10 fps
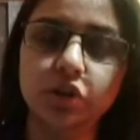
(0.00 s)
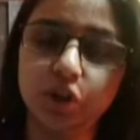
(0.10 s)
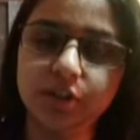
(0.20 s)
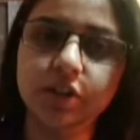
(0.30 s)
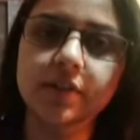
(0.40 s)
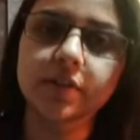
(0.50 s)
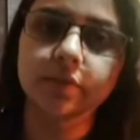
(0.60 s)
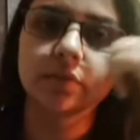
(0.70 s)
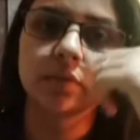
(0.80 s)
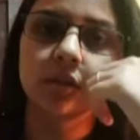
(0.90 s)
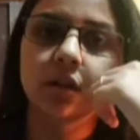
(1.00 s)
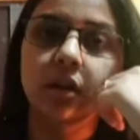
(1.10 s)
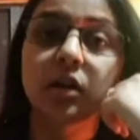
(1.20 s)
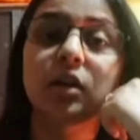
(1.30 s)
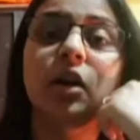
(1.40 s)
judges,
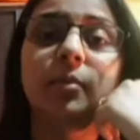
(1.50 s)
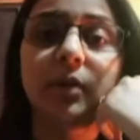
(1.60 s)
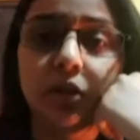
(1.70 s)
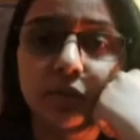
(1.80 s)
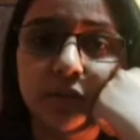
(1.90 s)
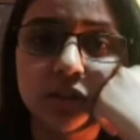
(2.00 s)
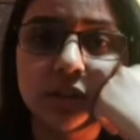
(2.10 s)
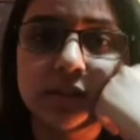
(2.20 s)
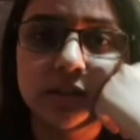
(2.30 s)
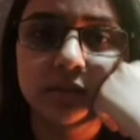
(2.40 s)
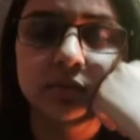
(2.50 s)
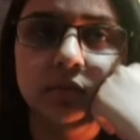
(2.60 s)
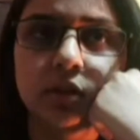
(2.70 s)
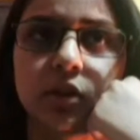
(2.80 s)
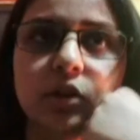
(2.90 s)
government officials.
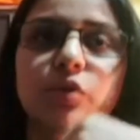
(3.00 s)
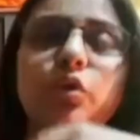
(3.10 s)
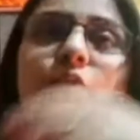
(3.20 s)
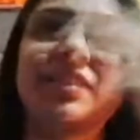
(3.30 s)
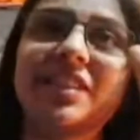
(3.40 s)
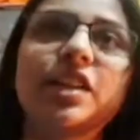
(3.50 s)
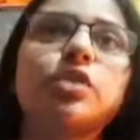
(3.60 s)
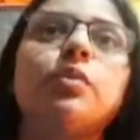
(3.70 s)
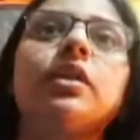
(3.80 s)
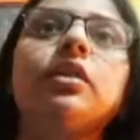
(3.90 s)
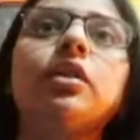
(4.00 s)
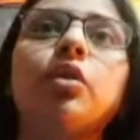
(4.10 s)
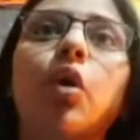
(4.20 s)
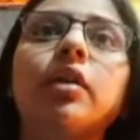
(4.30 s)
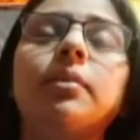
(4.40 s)
So these were the
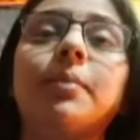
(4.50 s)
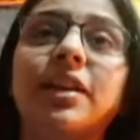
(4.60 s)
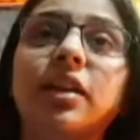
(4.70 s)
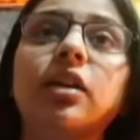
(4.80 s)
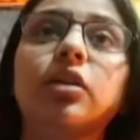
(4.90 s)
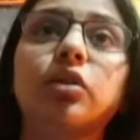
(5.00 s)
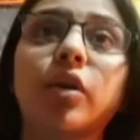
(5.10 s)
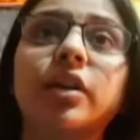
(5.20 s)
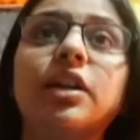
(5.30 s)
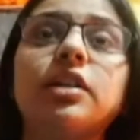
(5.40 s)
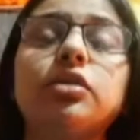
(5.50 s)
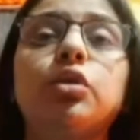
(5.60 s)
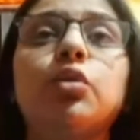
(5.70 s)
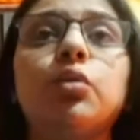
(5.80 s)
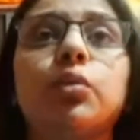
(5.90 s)
non-medical authorities
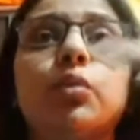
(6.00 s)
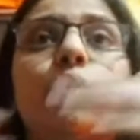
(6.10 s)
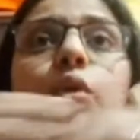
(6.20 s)
through